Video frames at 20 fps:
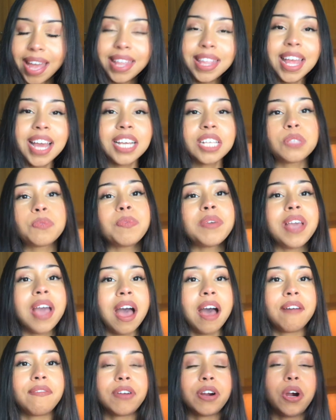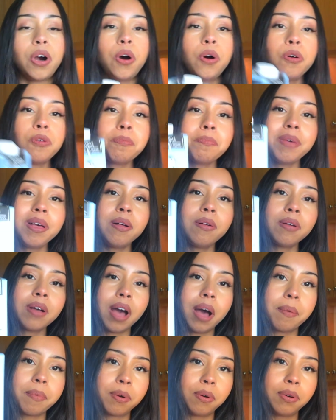Next we have our oat milk.
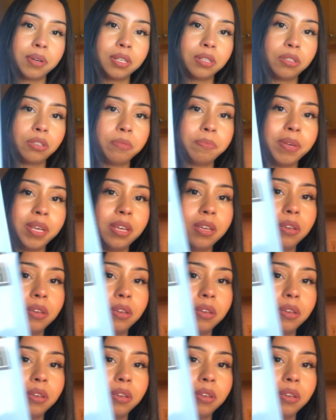I'm going to be